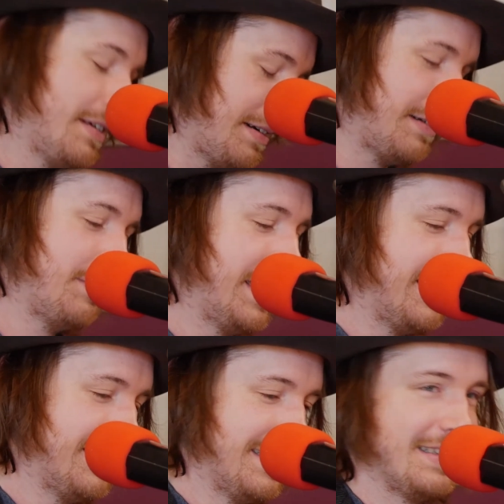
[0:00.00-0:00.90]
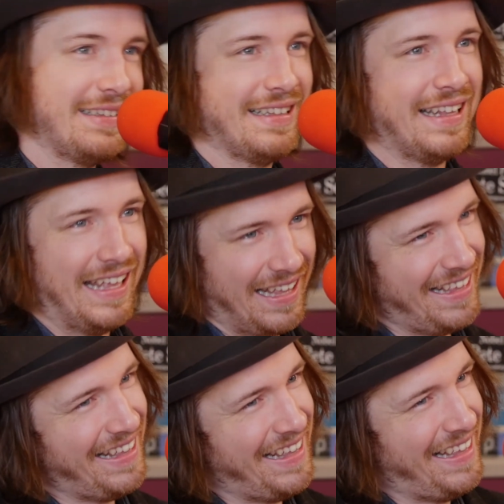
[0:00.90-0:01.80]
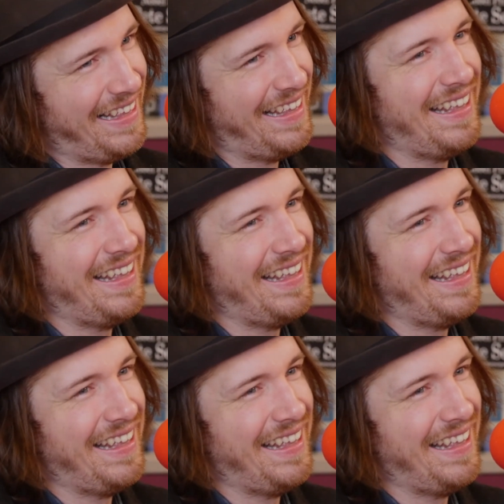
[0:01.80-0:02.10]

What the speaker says: Excuse me, are you David Luning?